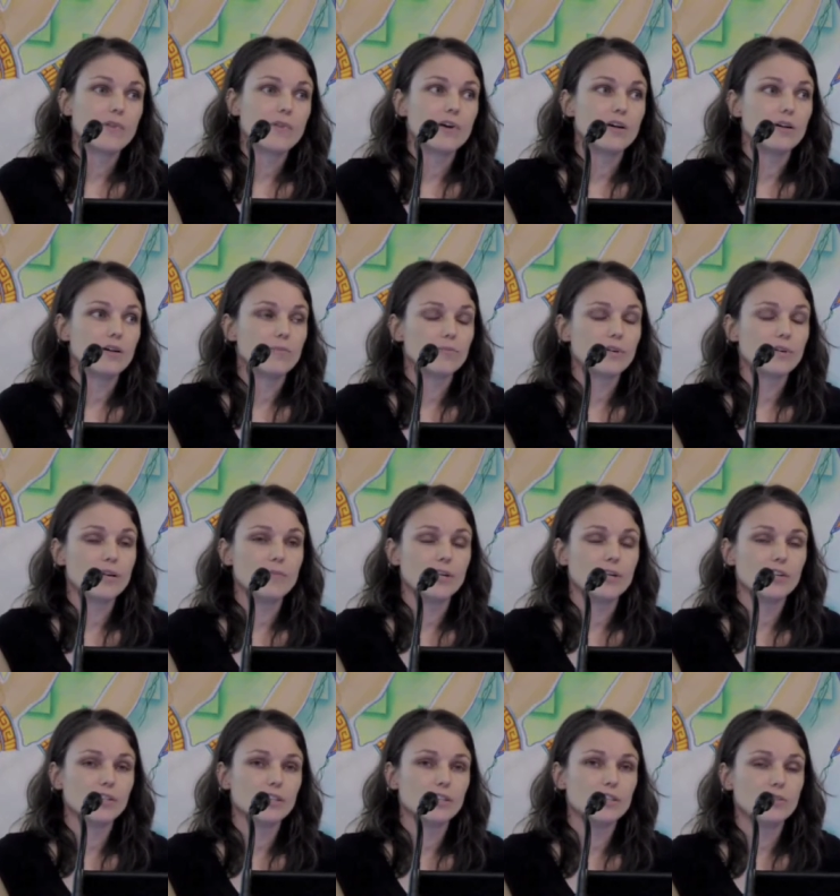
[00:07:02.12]

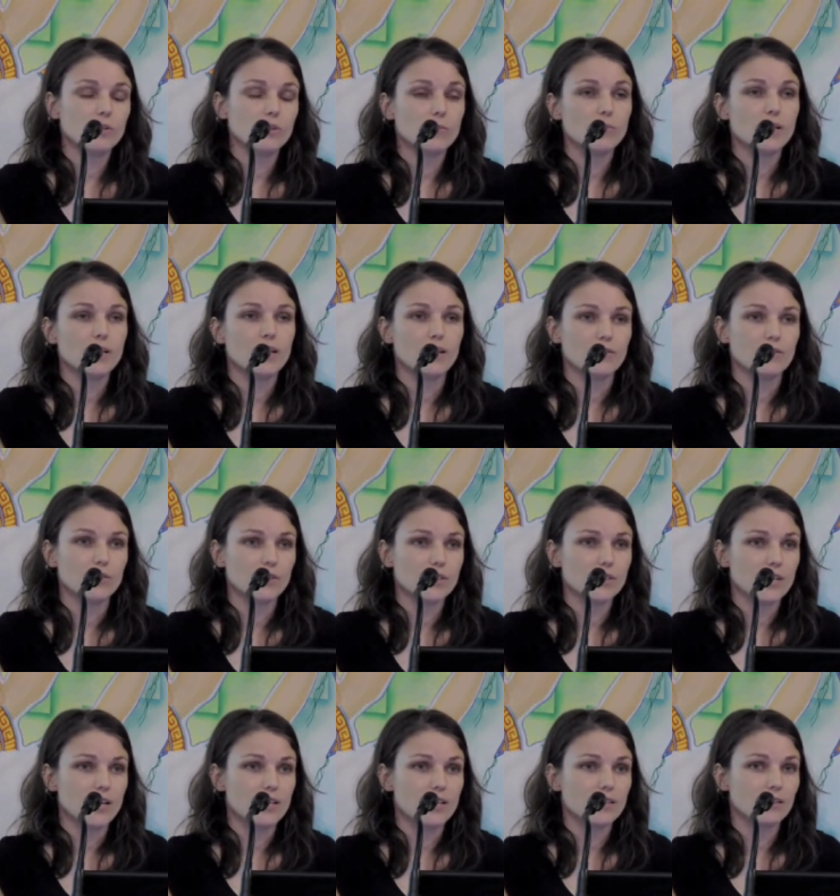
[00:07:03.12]
primarily doing behavioral
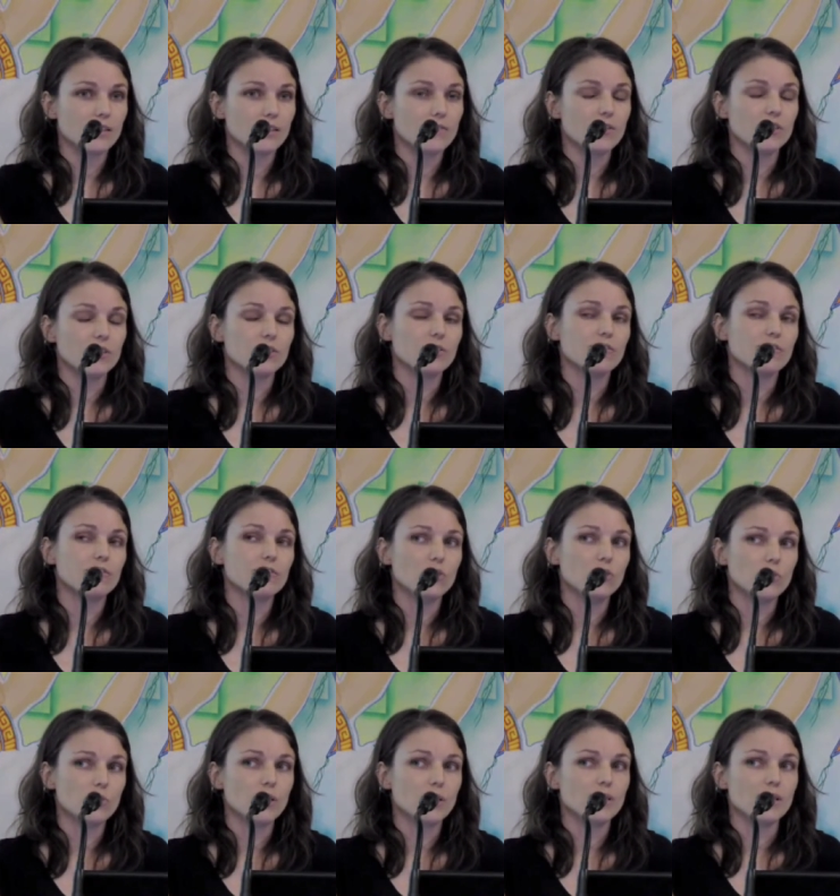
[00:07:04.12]
studies. I'll give you just a
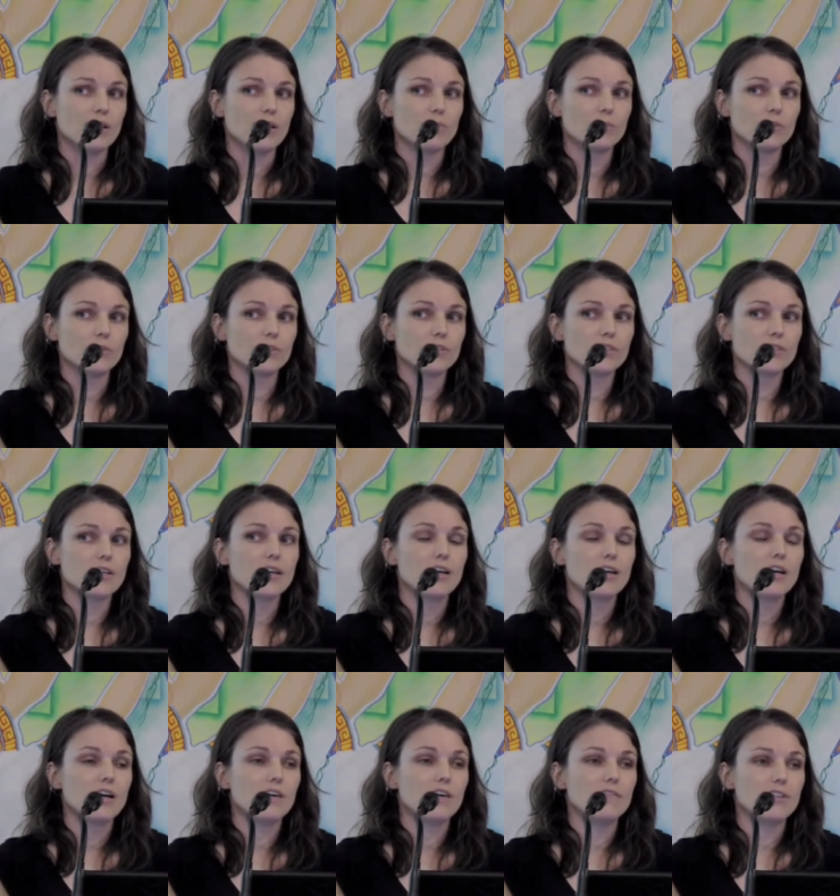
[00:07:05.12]
few examples
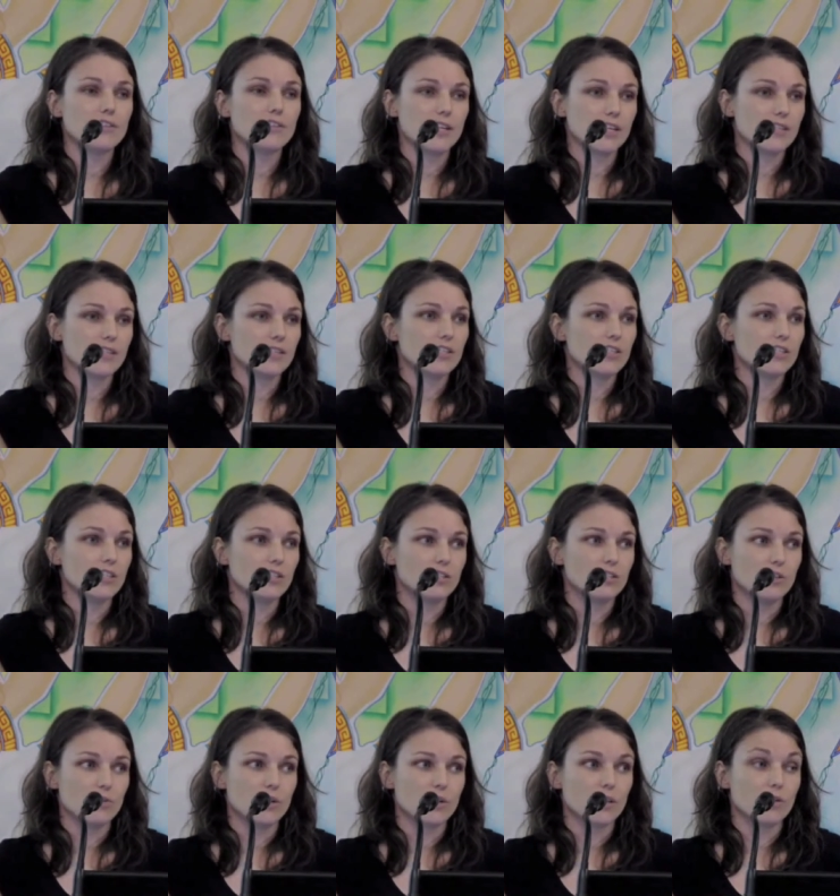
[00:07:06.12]
of the things that she's
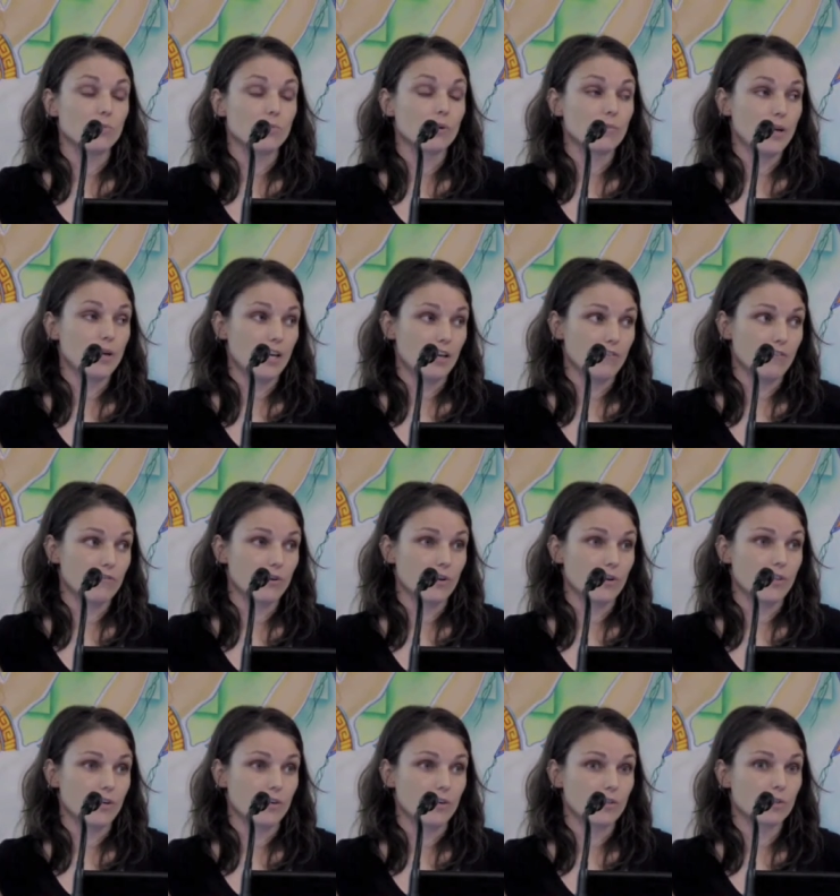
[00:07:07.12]
doing that we're paying for
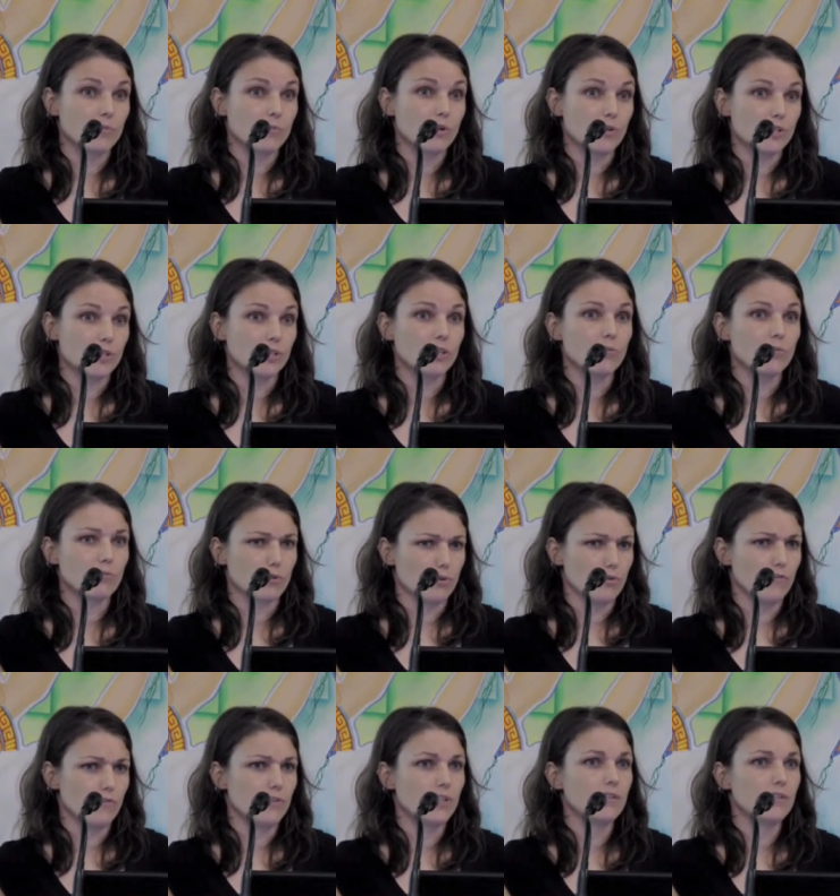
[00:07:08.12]
that are supposedly
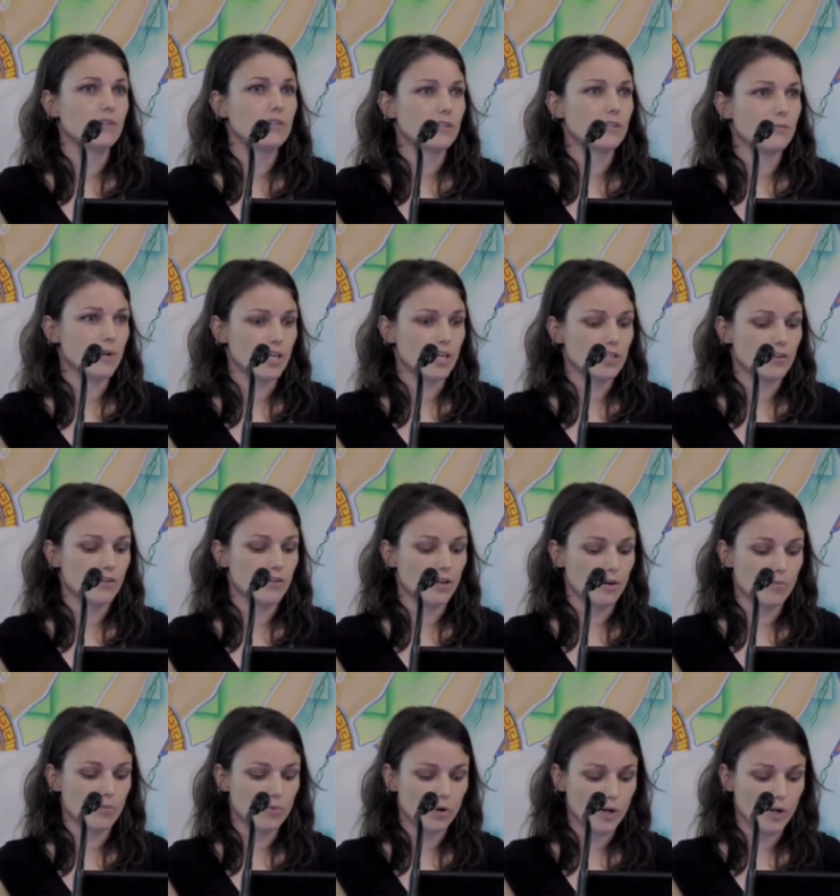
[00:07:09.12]
approved to make sure
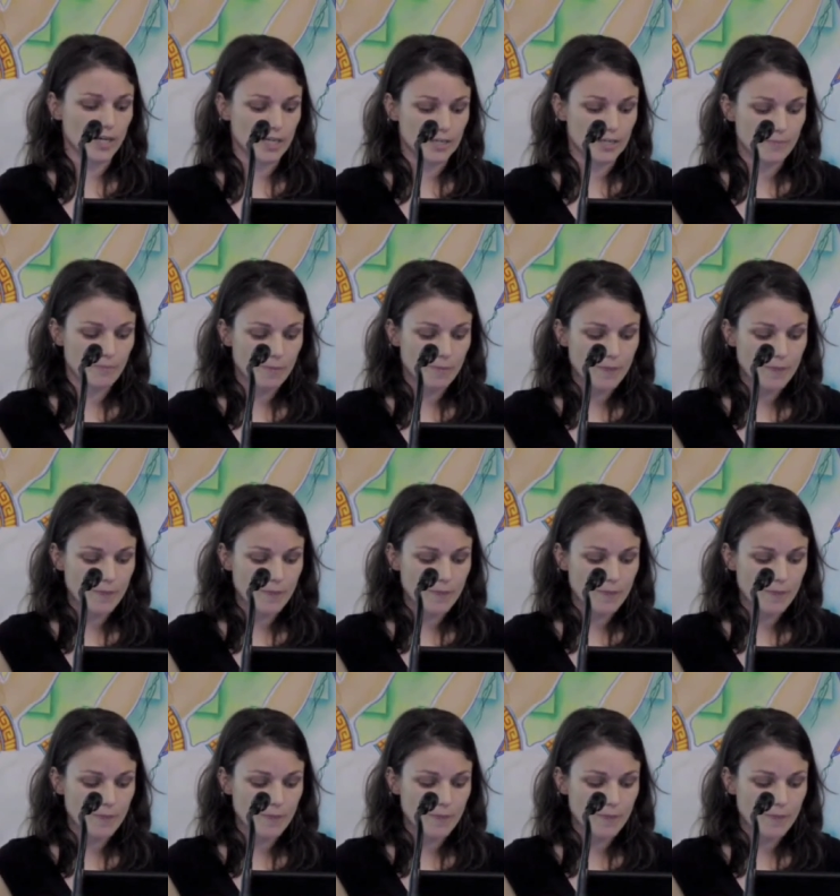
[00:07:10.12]
they're important.